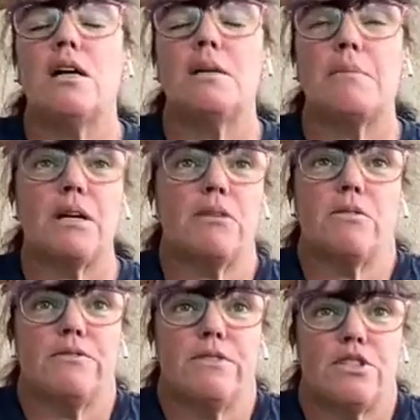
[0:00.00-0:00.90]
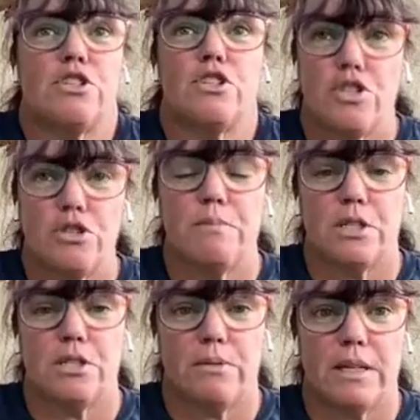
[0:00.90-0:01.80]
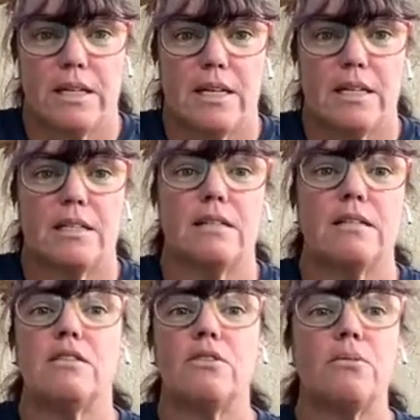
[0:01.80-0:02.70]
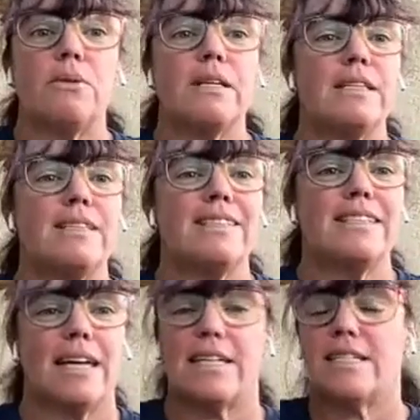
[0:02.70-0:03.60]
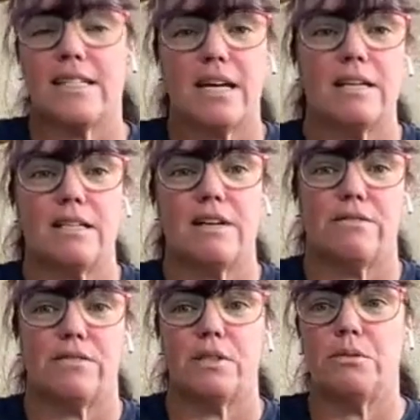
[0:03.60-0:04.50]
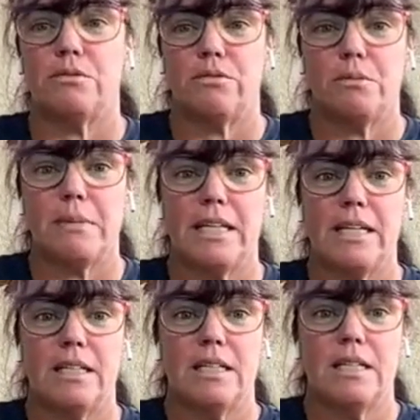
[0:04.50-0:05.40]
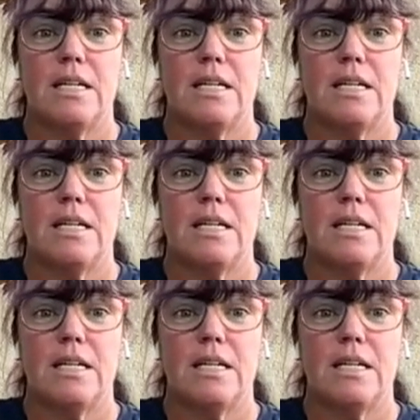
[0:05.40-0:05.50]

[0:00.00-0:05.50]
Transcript: Um, I always feel stupid doing that. So that's not comfortable for me.